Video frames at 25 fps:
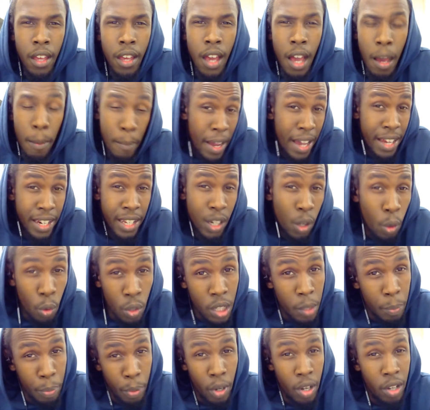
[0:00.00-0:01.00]
Am I the
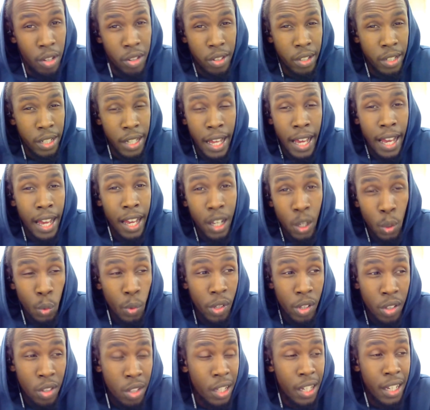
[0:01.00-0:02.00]
only person now who
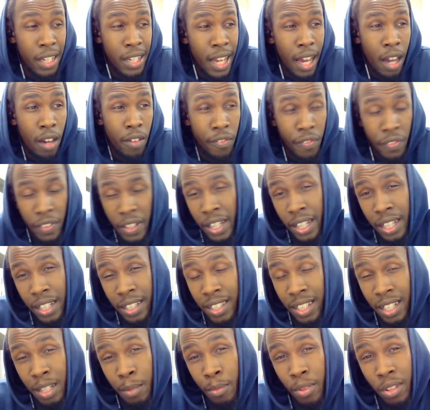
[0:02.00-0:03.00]
is sitting down thinking
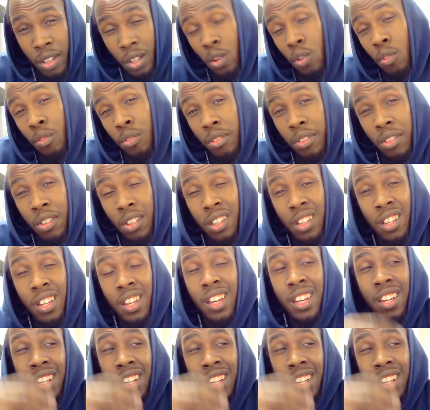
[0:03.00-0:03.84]
to themselves,